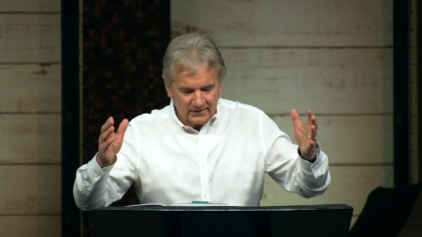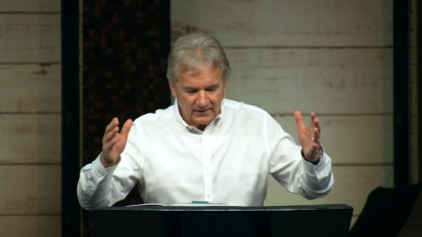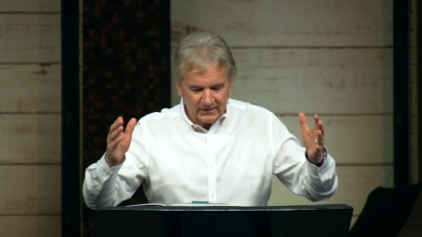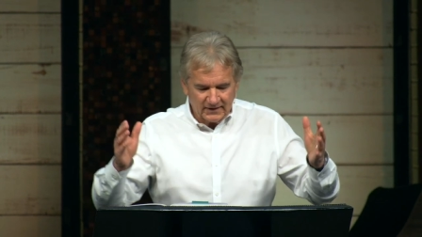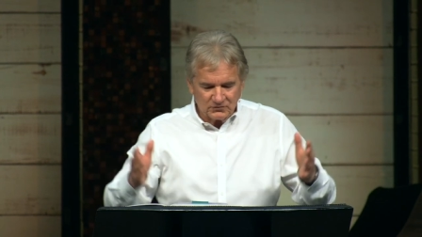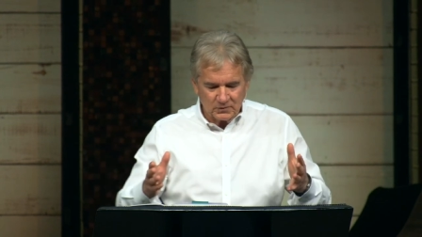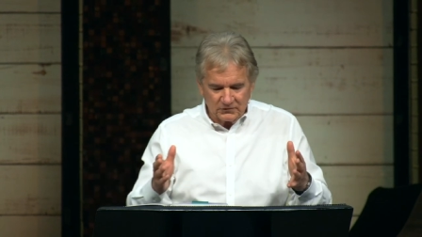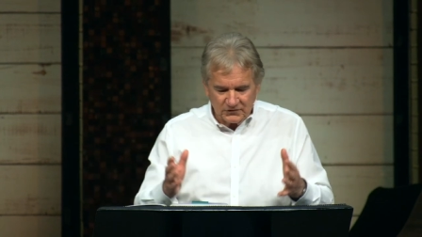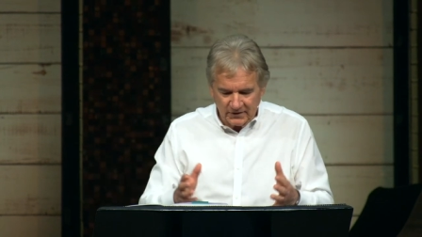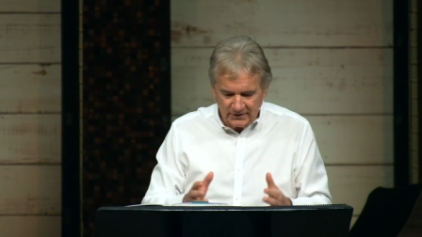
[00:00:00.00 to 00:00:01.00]
And as
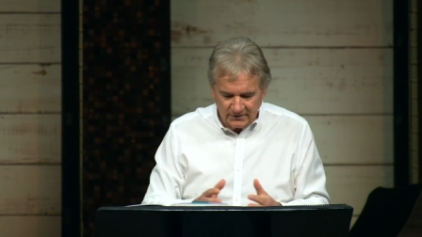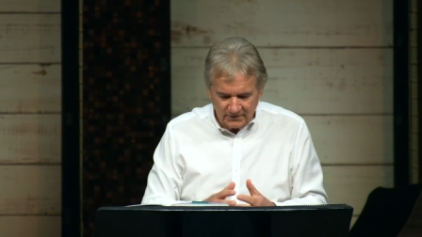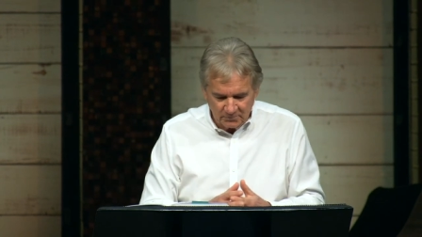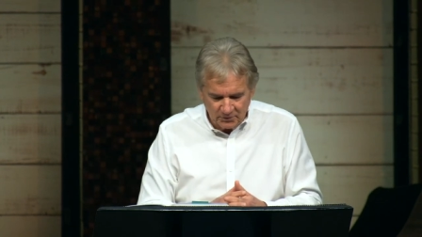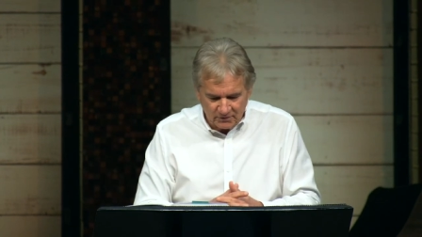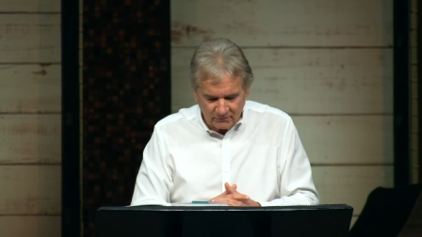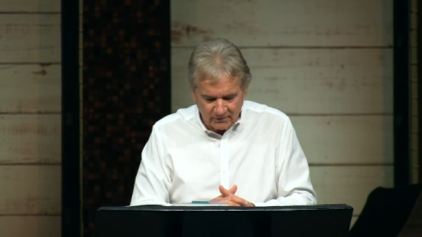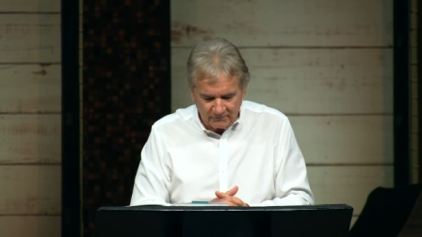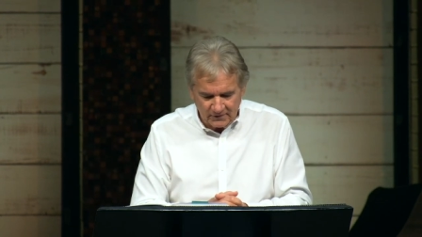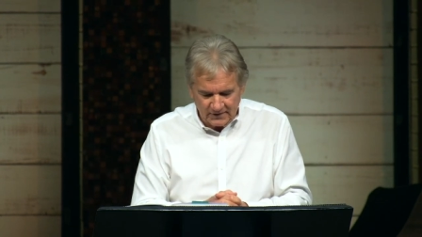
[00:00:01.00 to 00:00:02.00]
we've studied in the book of
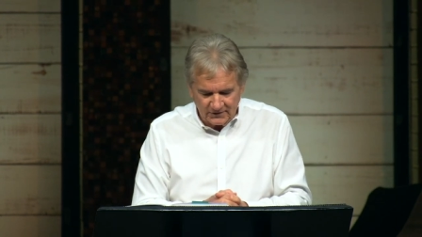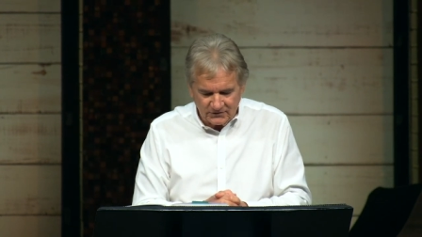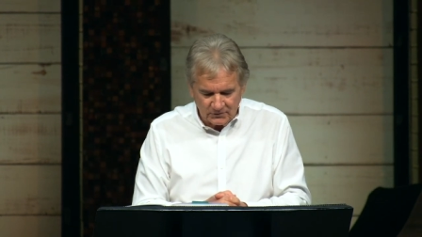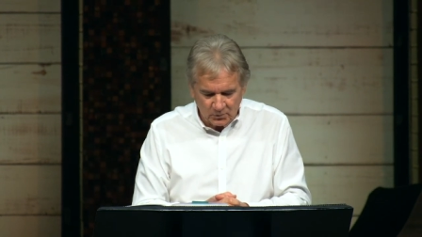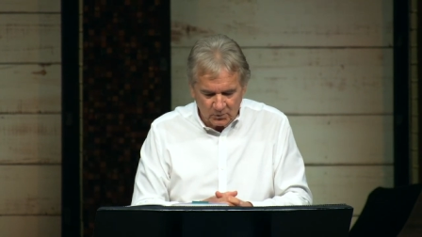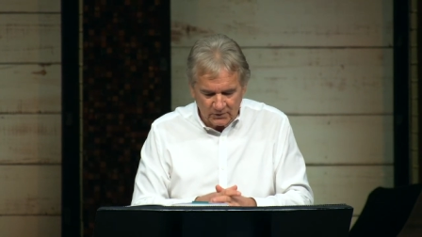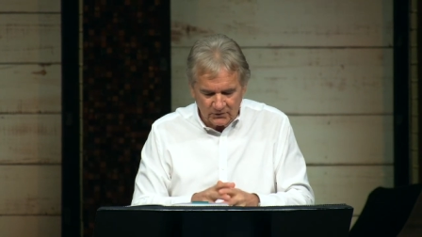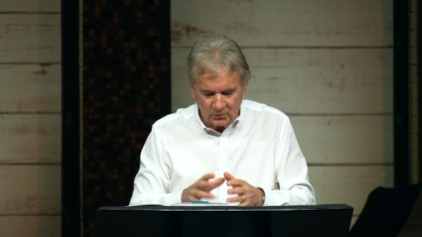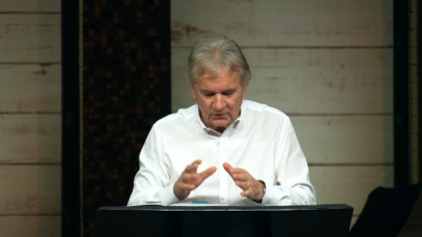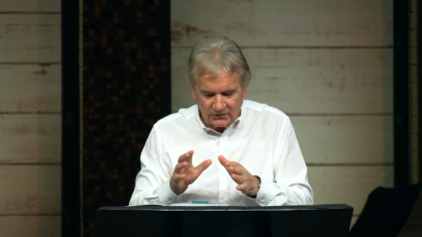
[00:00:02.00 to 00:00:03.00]
Revelation,
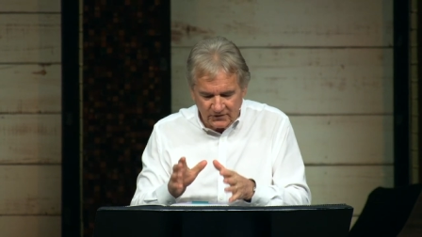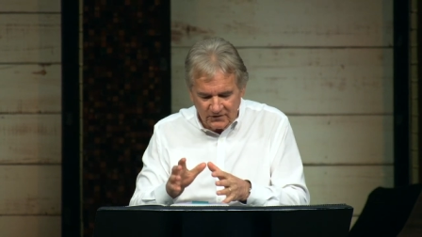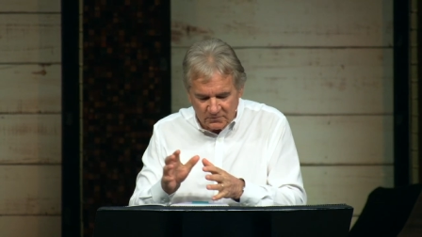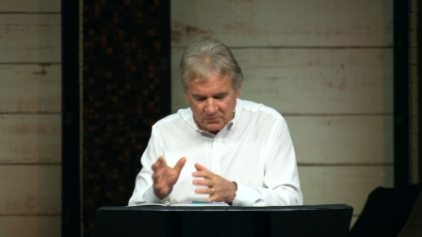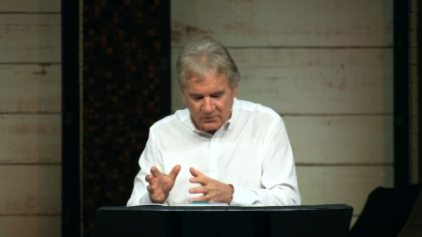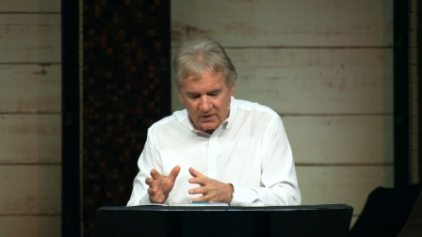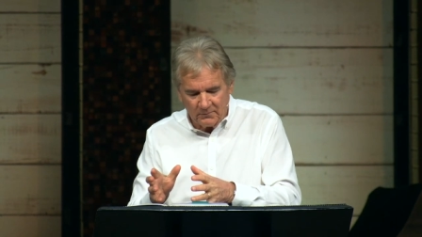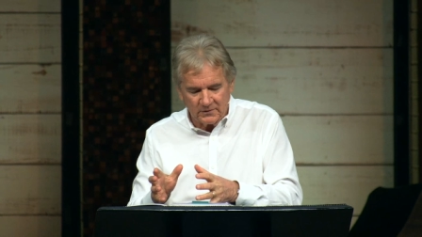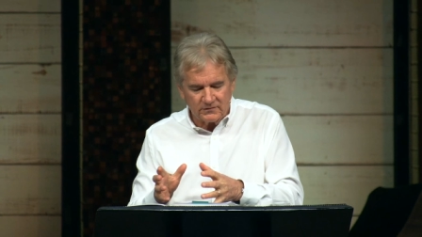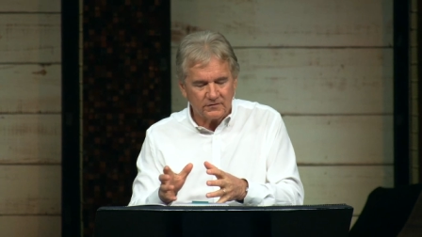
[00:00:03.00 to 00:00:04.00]
we, we see the
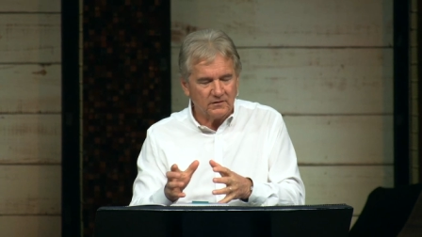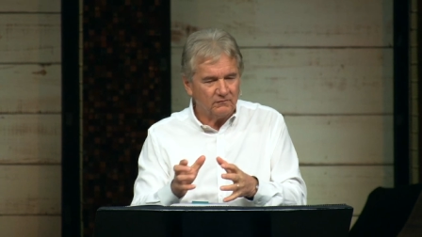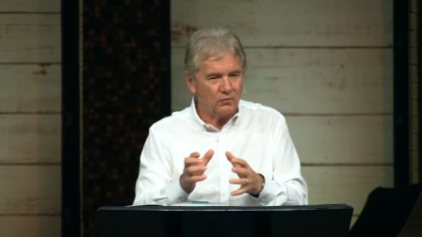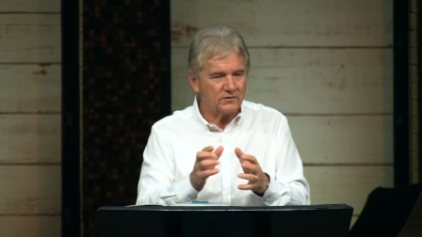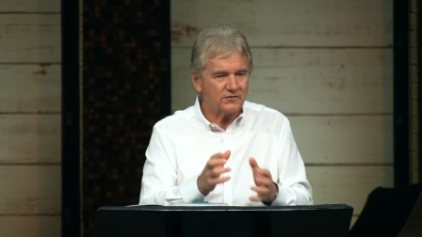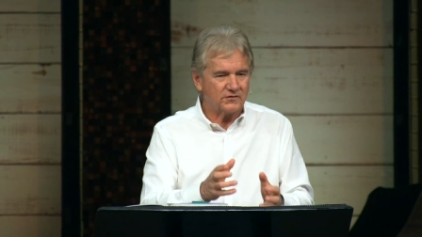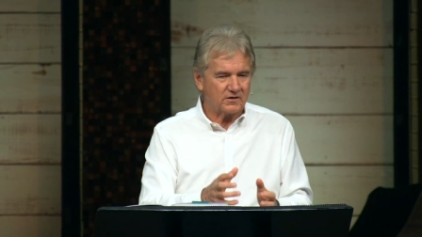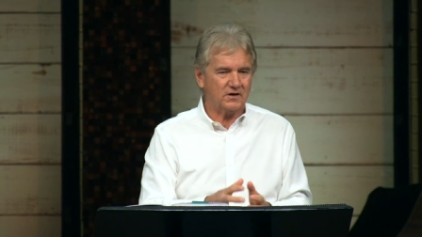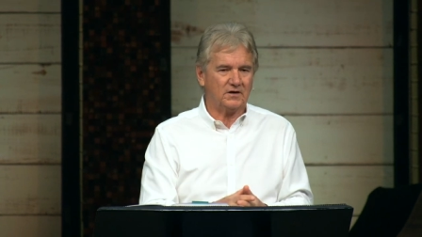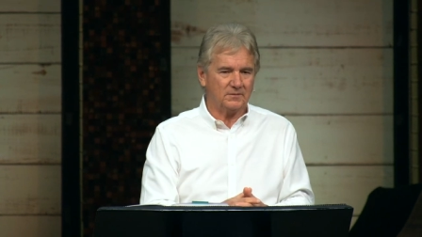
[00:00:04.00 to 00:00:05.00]
promise of what's to
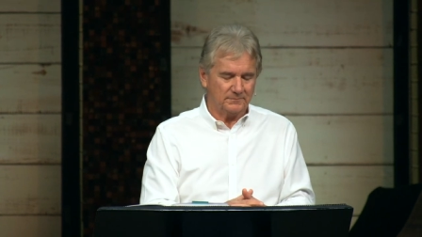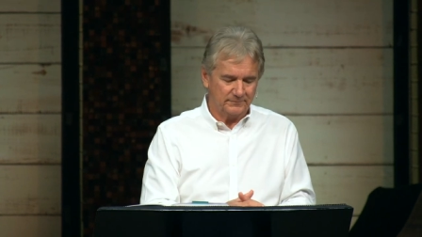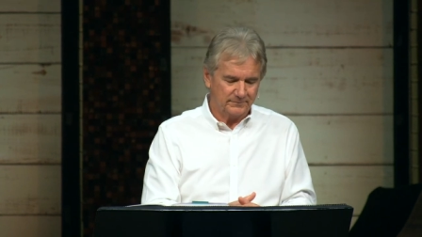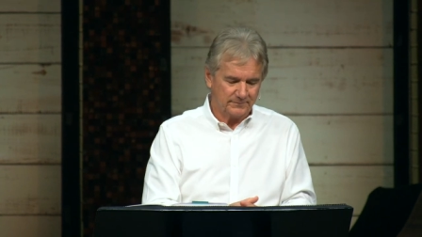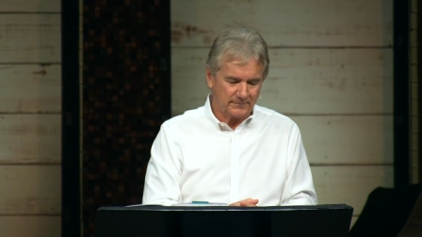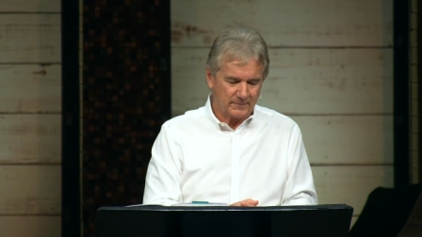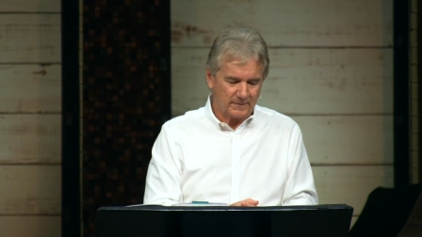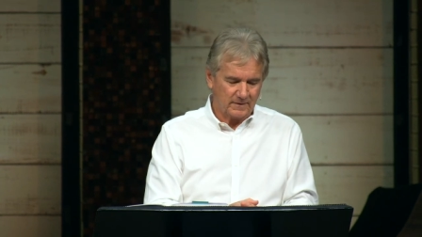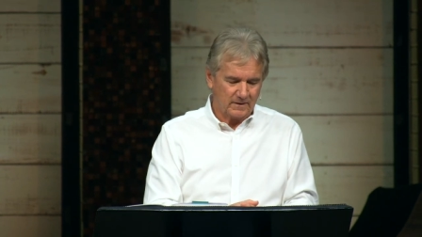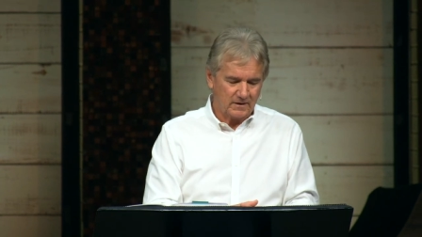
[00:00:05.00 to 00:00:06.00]
come.
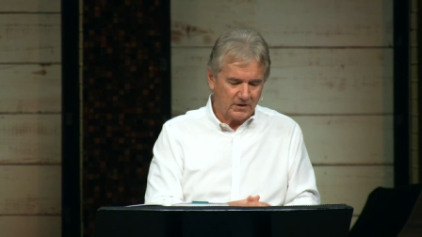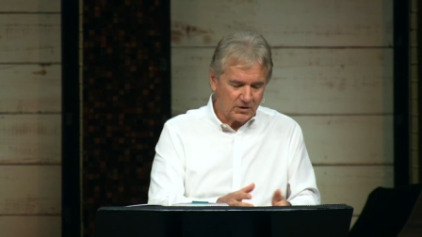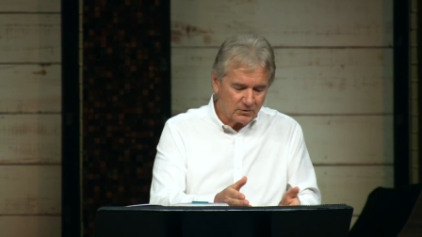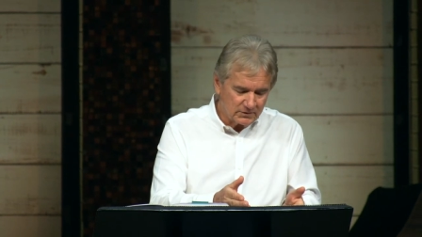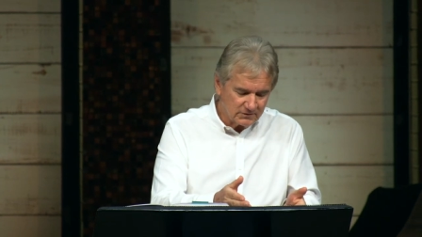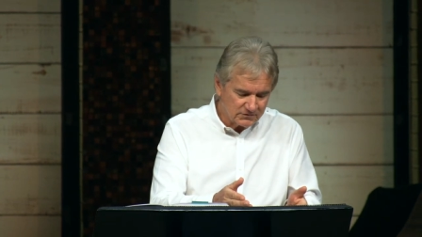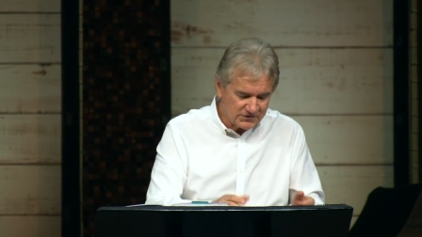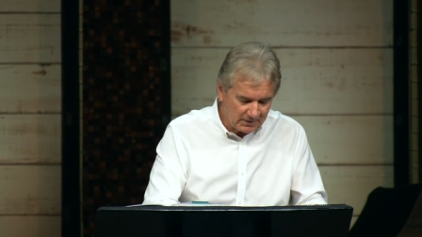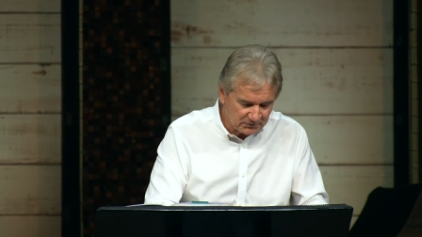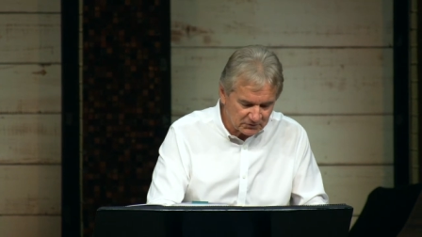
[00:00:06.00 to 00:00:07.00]
Here in
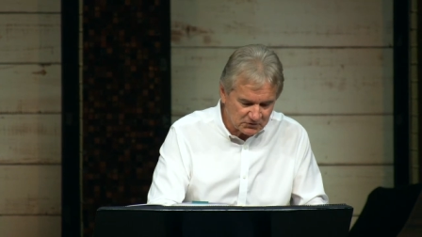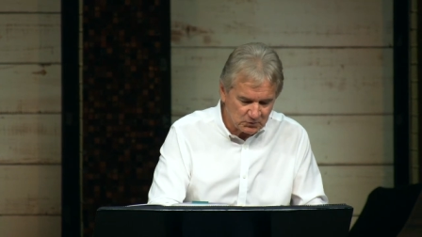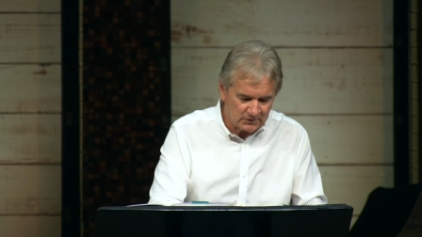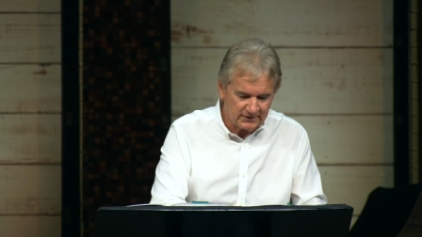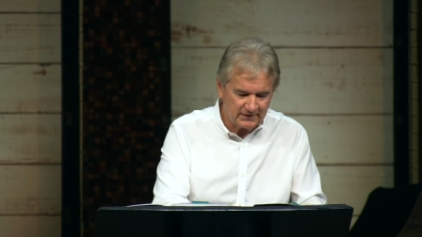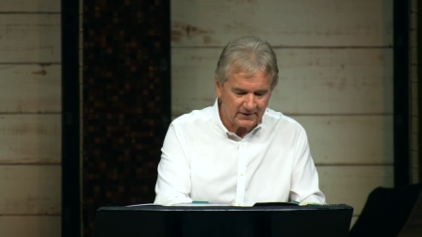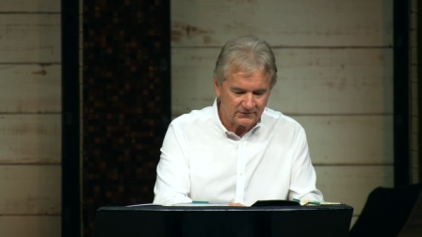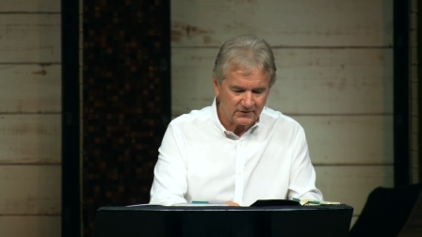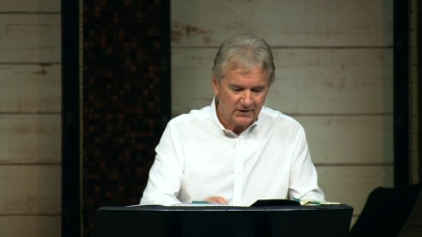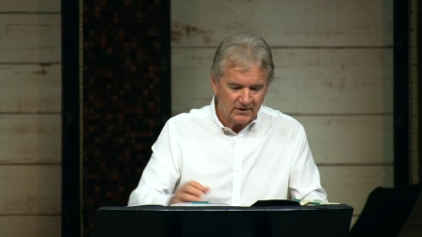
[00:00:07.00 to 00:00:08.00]
chapter 20,
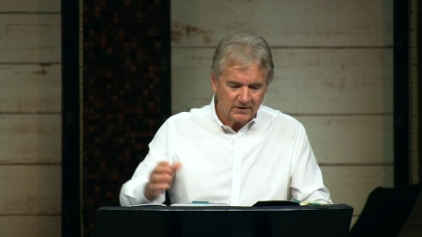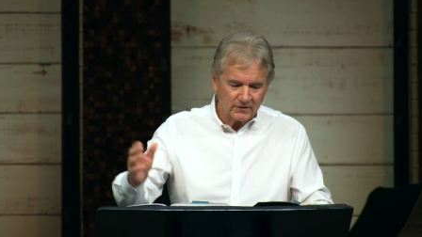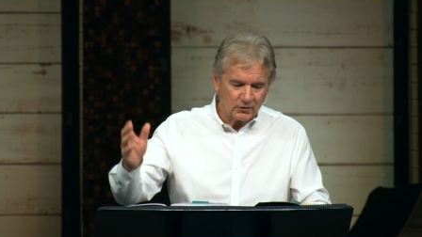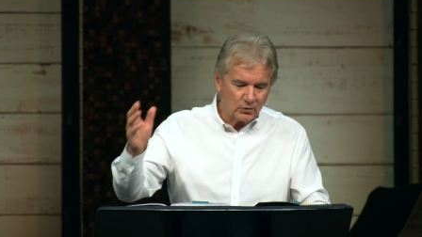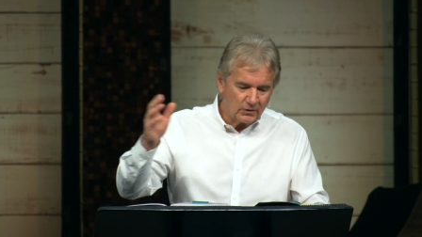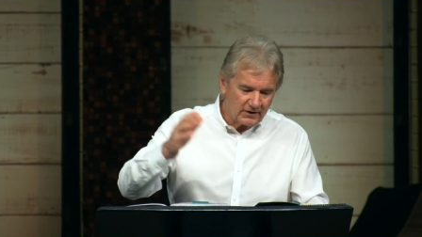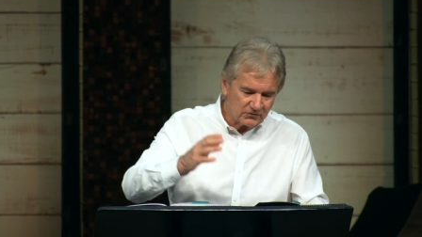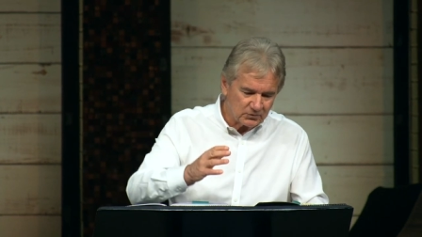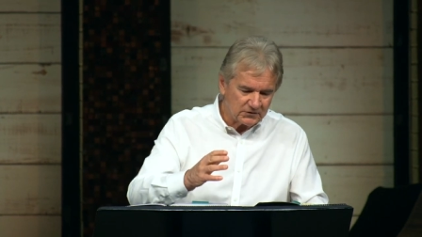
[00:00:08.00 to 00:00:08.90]
as the Lord has